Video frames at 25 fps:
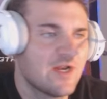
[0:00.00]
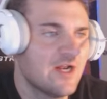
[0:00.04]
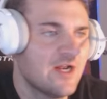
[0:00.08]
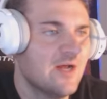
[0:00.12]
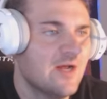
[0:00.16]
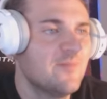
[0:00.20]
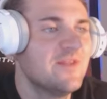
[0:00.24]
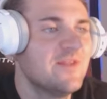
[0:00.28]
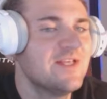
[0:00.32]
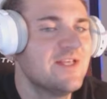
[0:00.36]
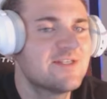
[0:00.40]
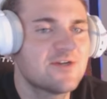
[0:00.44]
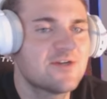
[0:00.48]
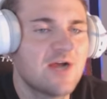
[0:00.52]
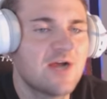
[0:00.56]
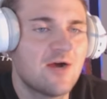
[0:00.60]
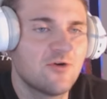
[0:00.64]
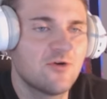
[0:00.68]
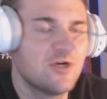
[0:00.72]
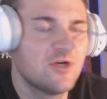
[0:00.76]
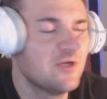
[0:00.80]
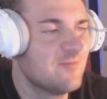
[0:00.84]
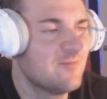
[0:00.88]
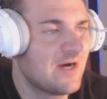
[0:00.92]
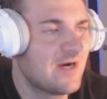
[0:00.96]
it up. These are how
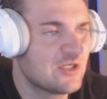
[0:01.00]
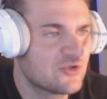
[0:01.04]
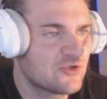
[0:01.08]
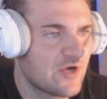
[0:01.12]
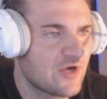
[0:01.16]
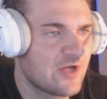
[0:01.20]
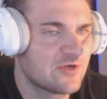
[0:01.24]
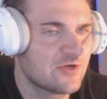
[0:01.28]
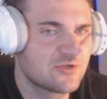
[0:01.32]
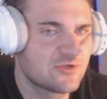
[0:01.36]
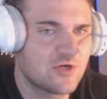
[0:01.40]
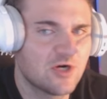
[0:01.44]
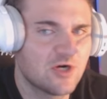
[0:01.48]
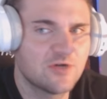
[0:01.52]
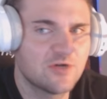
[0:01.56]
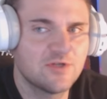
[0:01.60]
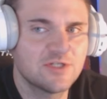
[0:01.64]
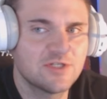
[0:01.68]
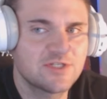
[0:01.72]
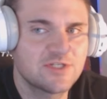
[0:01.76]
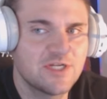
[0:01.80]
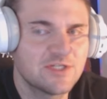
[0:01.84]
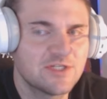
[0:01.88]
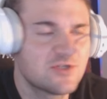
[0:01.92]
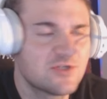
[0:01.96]
good my traders are.
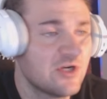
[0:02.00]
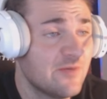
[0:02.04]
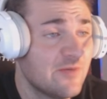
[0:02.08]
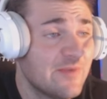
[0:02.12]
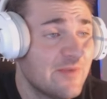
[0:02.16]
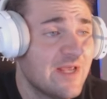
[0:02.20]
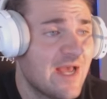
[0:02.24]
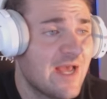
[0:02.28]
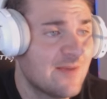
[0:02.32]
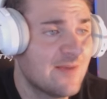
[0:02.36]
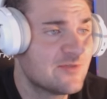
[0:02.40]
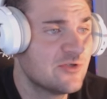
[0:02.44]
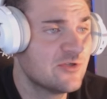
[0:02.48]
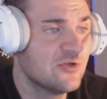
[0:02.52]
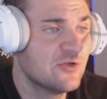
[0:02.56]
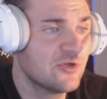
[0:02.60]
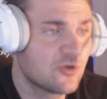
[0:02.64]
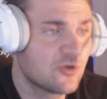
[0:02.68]
This kid's going to be absolutely